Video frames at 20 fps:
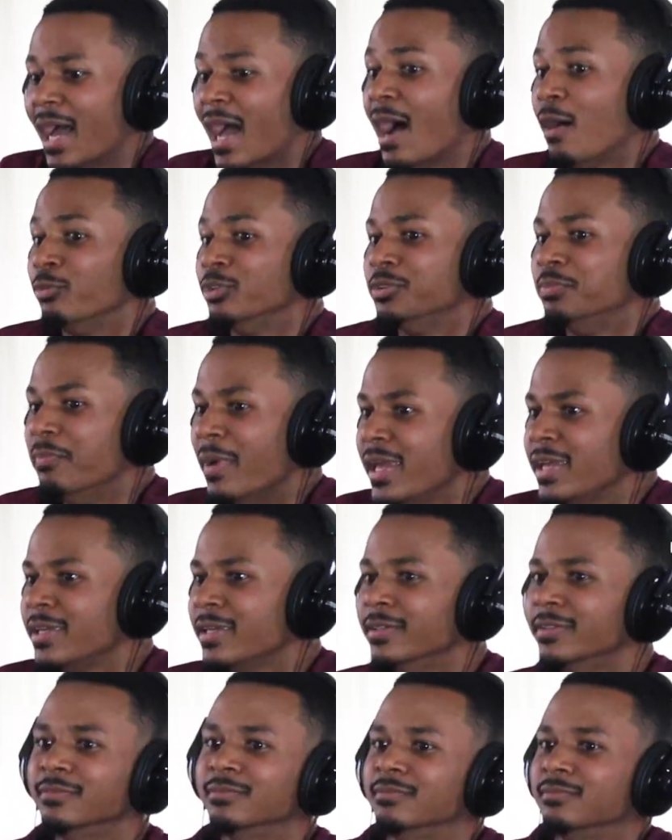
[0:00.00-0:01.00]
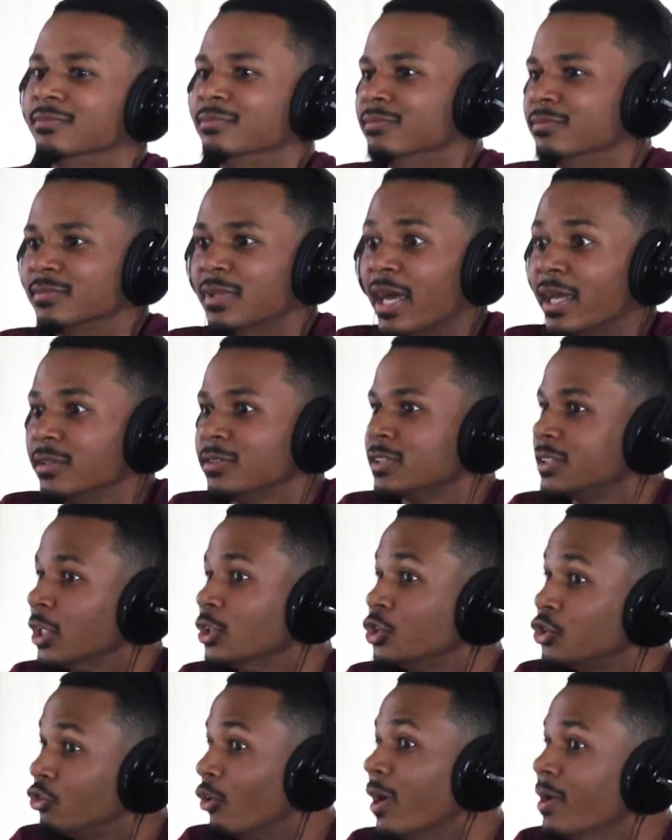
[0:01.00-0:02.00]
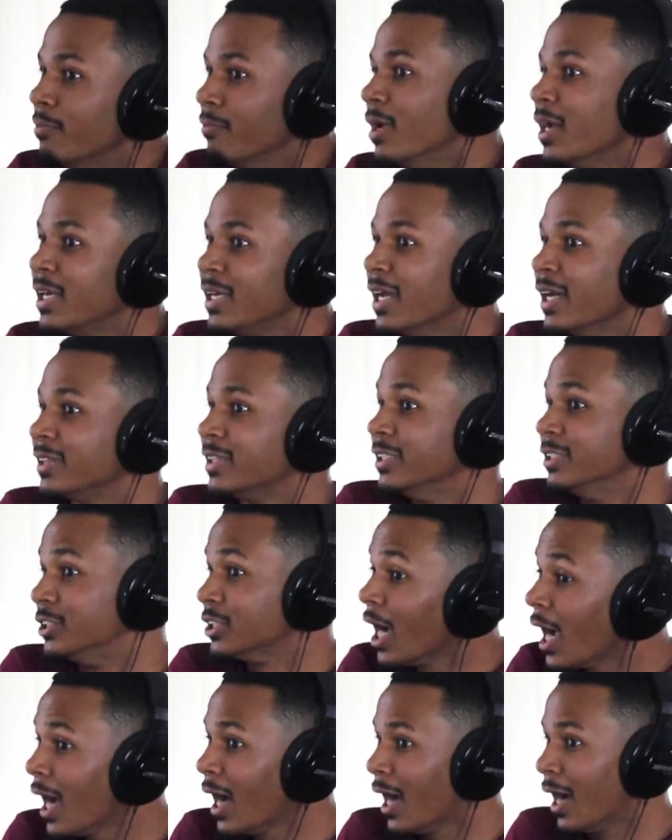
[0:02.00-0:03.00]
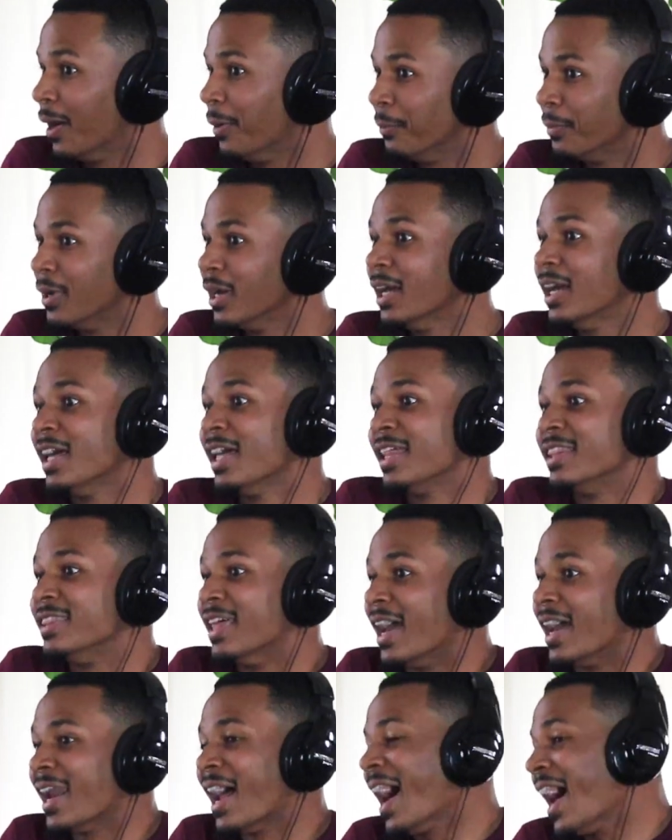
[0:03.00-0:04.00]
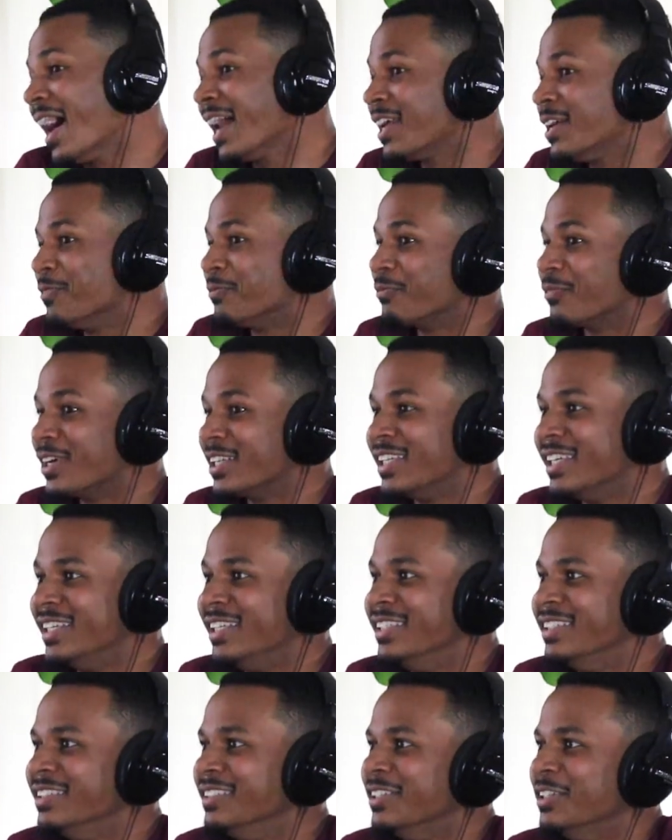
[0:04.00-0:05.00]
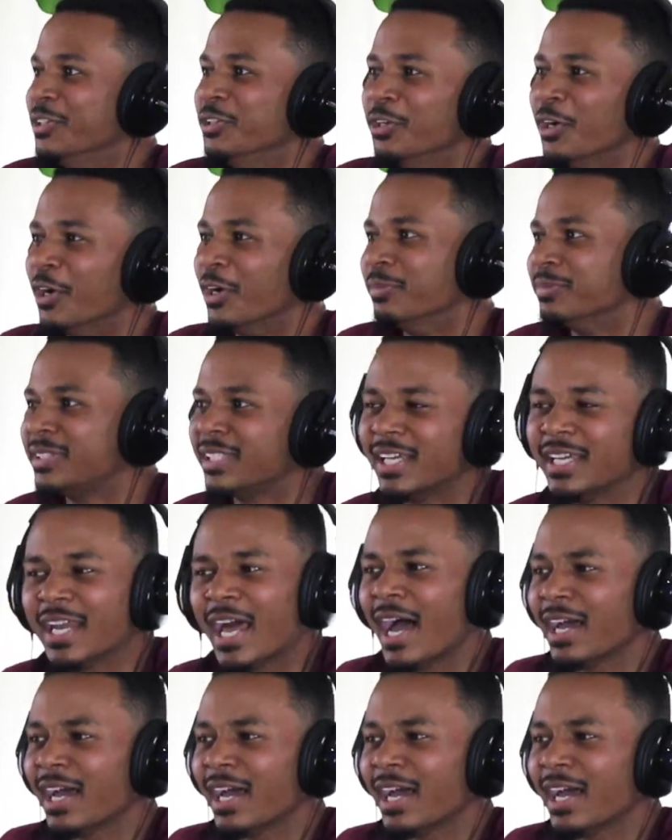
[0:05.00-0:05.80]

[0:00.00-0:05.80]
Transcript: I was making like such great money at the job that I didn't really, you know what I'm saying?